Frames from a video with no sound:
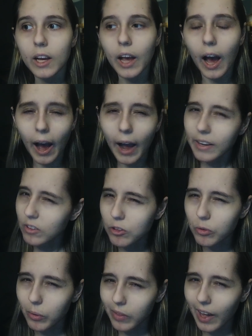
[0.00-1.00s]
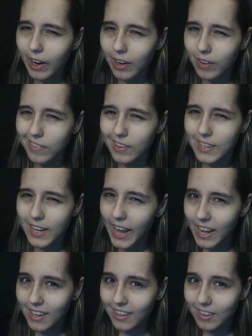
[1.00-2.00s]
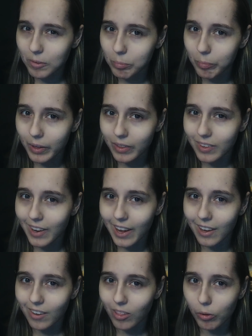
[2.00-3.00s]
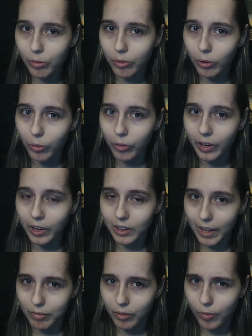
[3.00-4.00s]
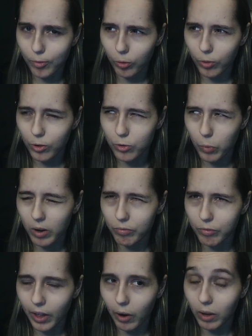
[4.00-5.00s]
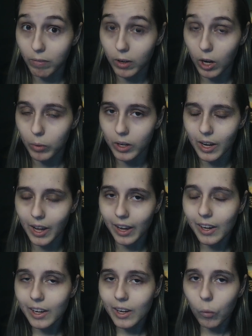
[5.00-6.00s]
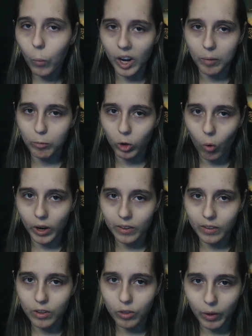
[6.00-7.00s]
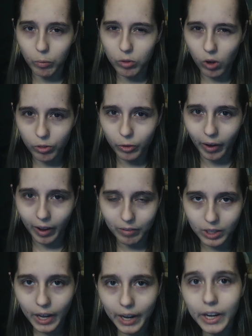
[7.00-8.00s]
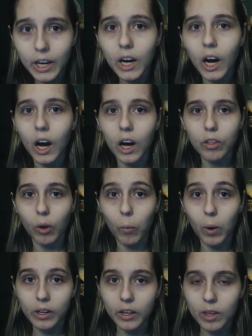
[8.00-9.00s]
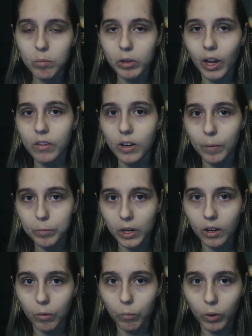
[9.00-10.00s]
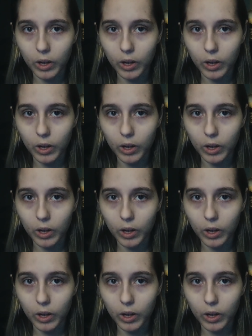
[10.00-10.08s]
Kind of doing that today, but today is also the 11th or the 12th, I don't even know what day when I'm recording this, so that was also kind of a lie. So I wanted to keep you guys an update on